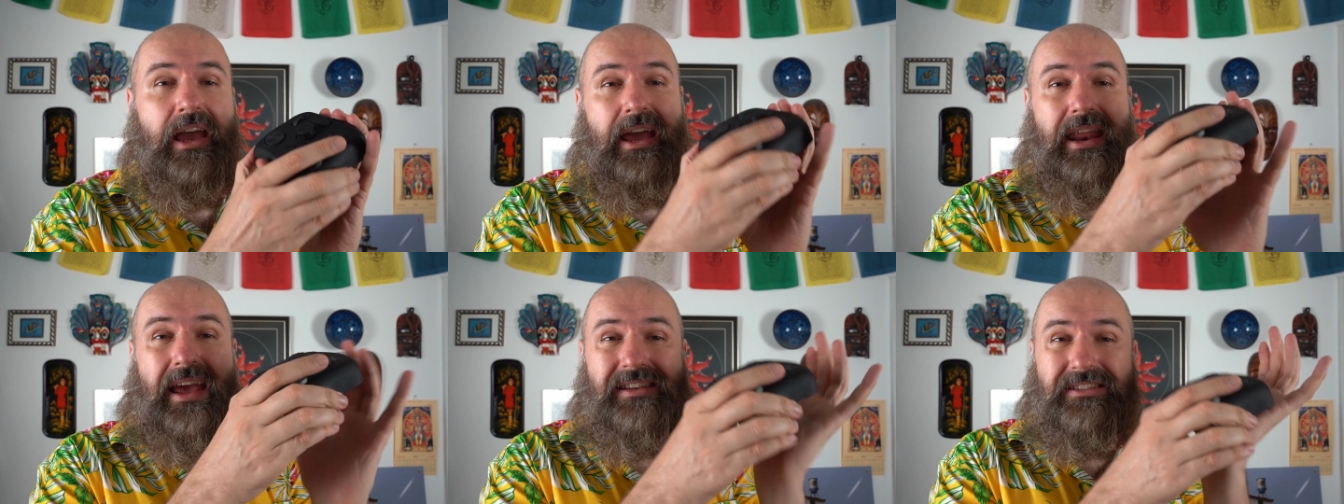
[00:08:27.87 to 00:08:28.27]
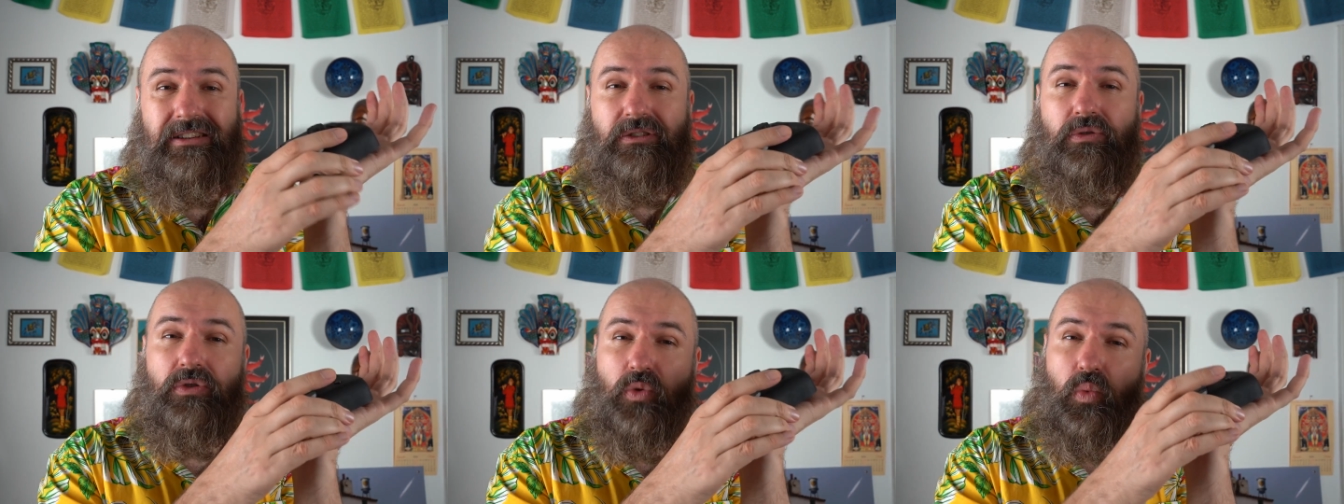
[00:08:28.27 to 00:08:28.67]
It has a
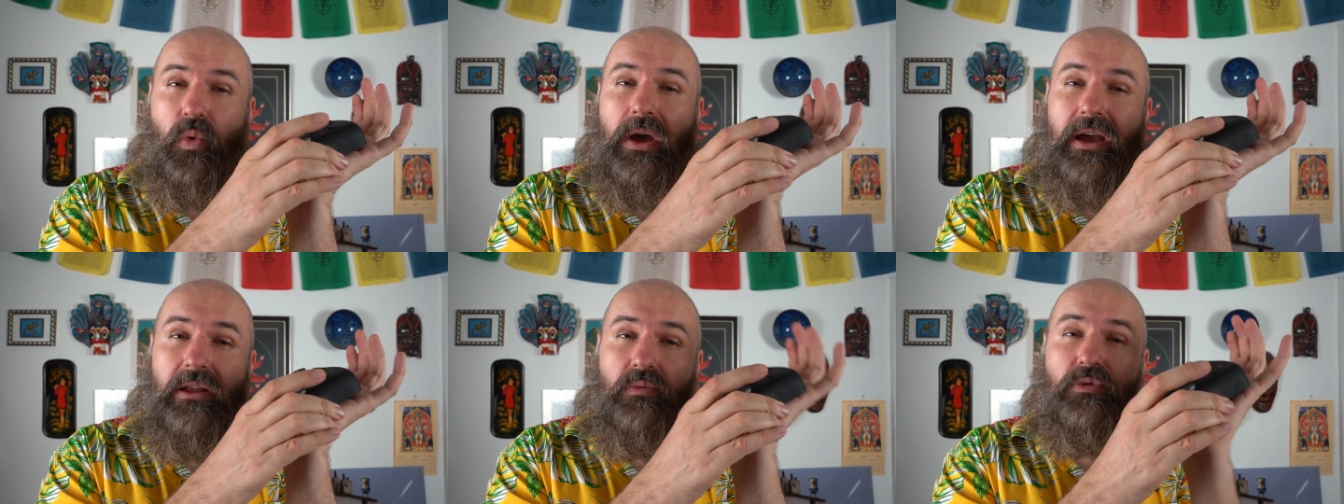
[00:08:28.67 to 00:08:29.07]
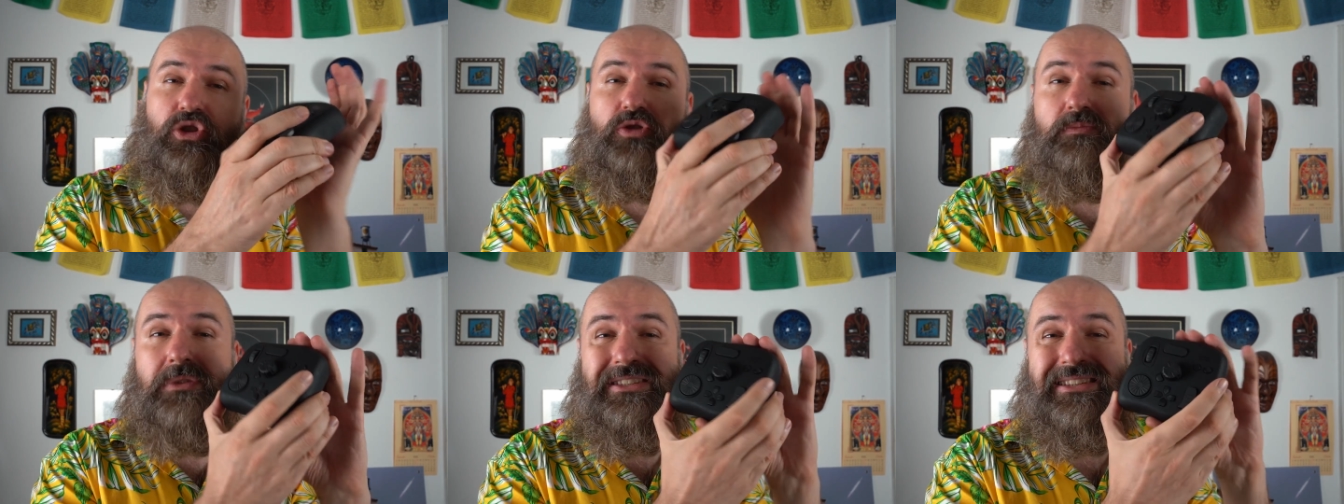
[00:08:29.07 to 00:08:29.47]
good weight,
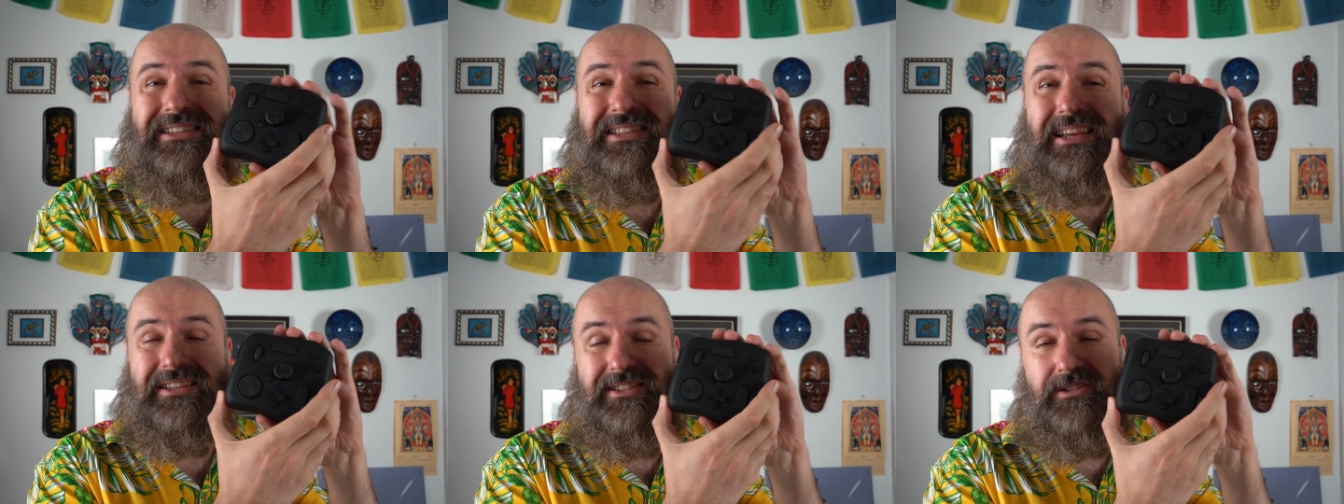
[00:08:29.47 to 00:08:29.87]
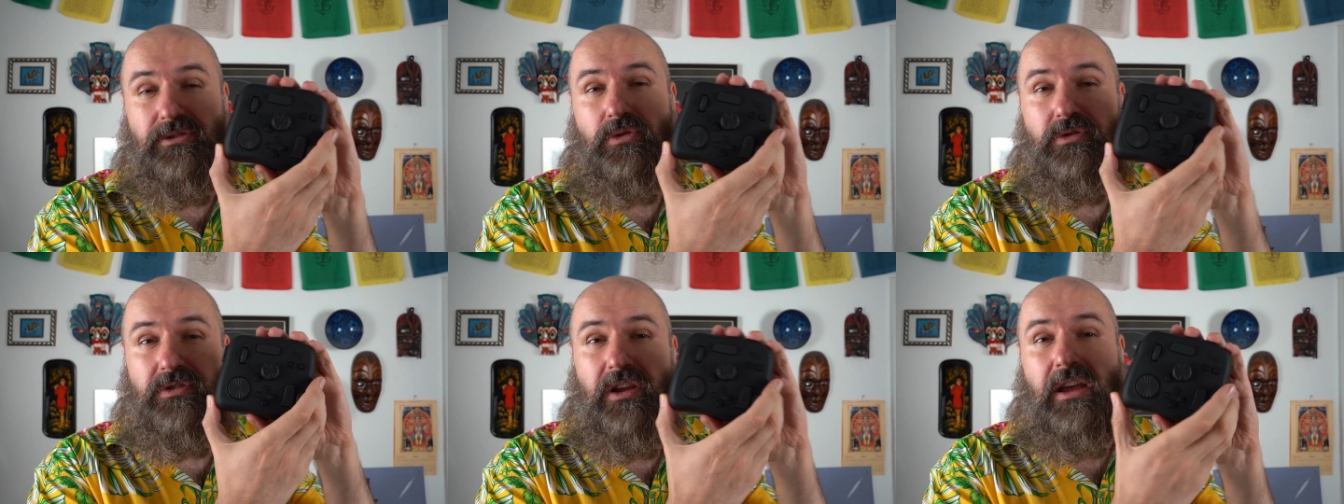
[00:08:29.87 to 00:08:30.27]
which means it does
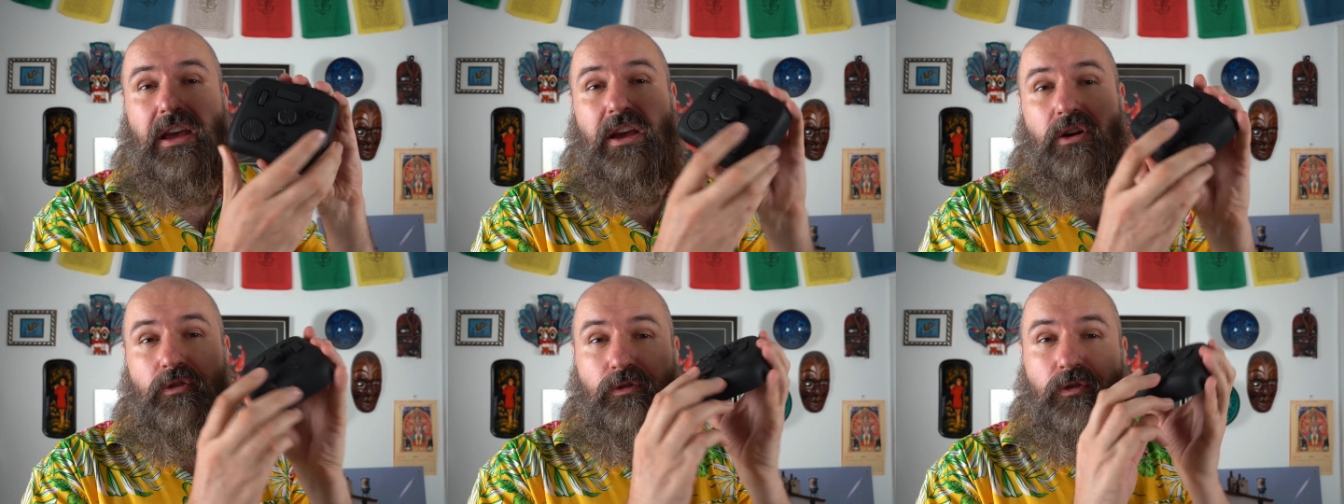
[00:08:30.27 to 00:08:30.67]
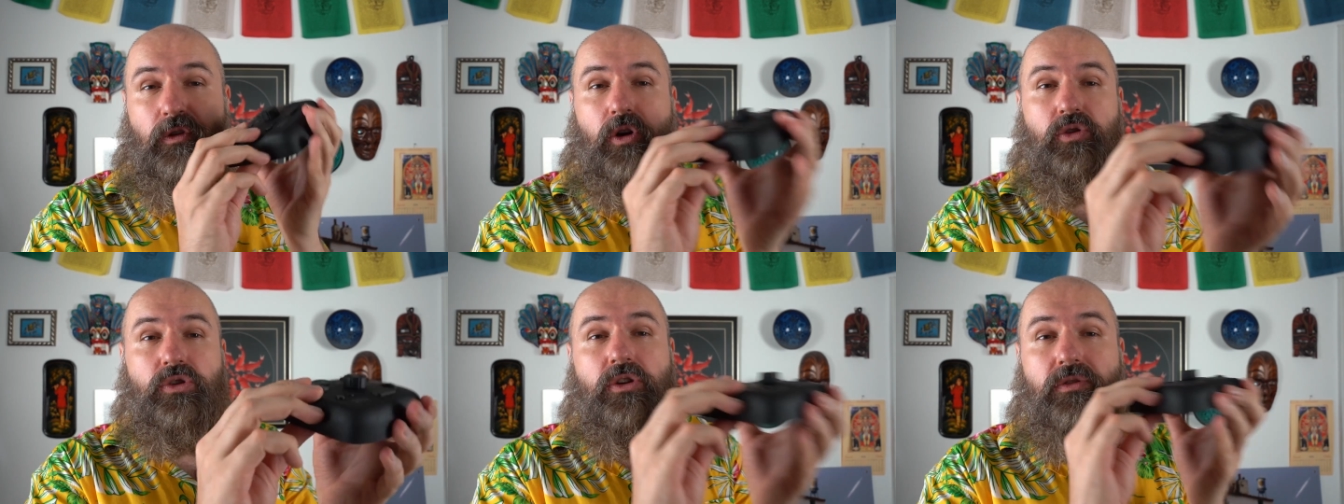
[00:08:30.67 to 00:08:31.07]
not
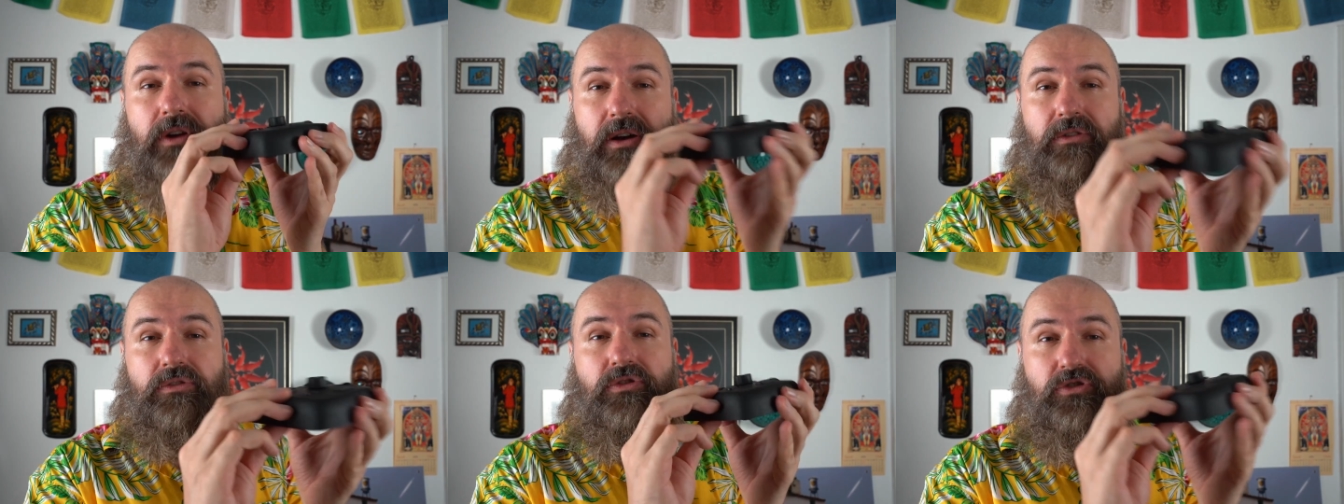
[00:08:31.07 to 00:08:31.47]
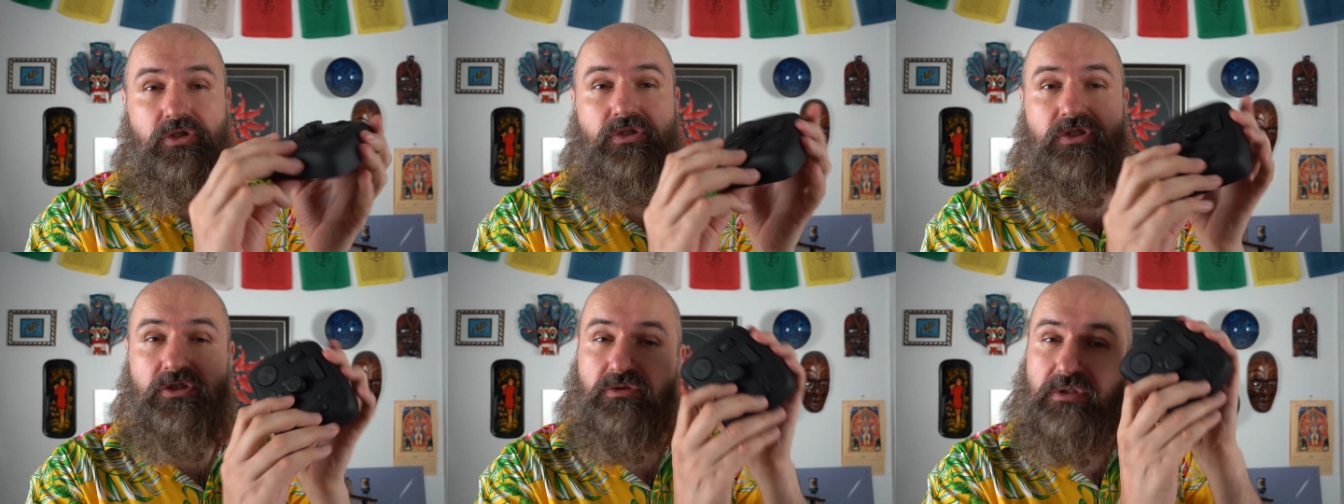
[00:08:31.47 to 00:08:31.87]
float around on your
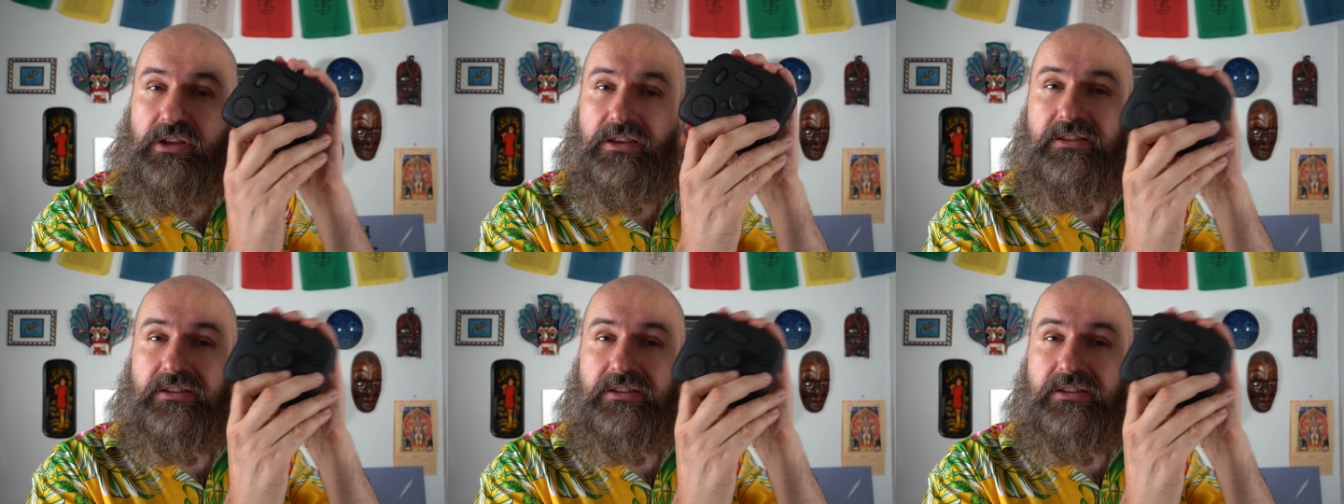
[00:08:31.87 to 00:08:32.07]
screen.